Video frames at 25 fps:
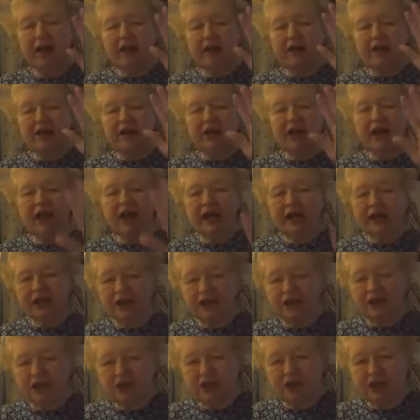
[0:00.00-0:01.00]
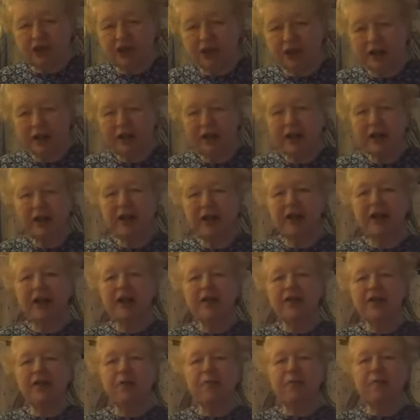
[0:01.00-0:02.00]
touched
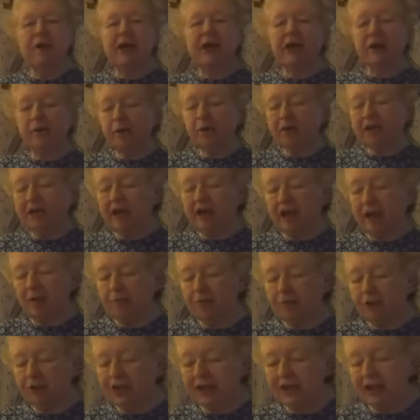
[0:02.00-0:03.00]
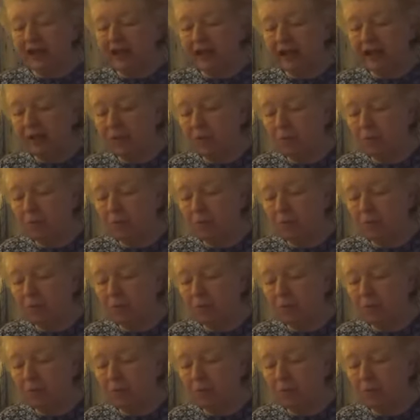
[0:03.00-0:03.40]
the man with leprosy